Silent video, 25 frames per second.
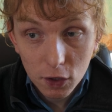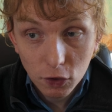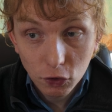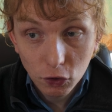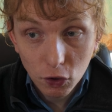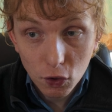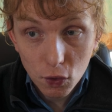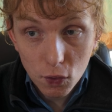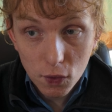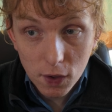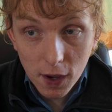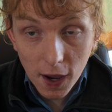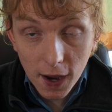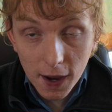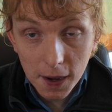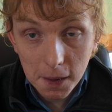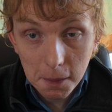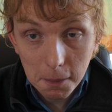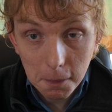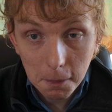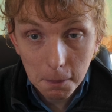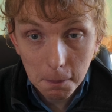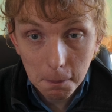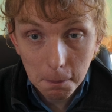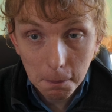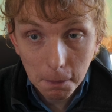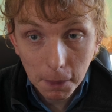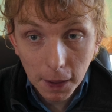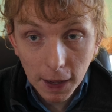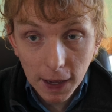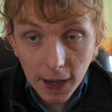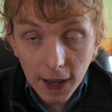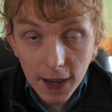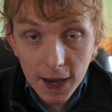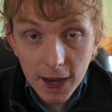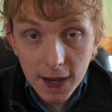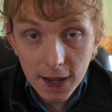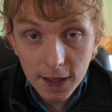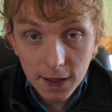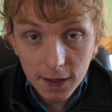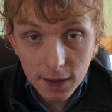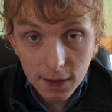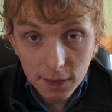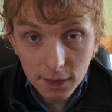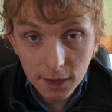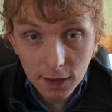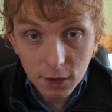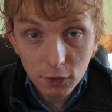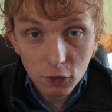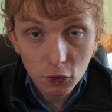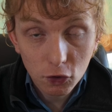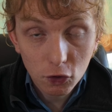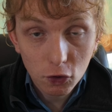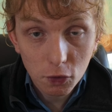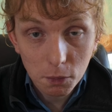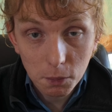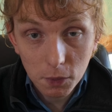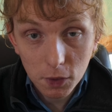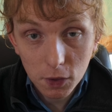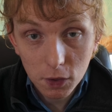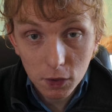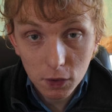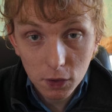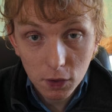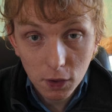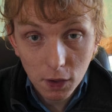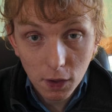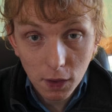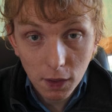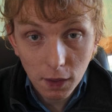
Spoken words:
So you can play the instrument,